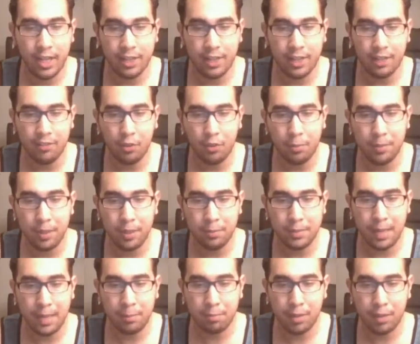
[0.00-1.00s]
that I've opened
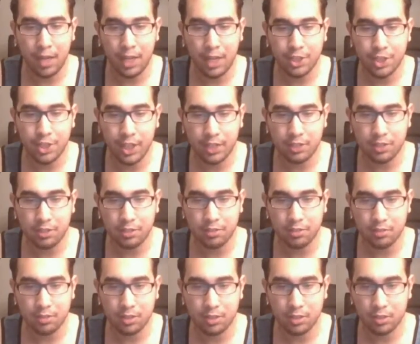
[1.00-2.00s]
up that project,
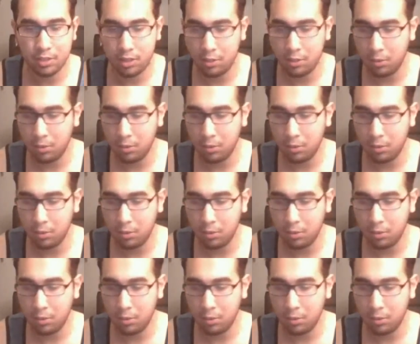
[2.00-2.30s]
I'm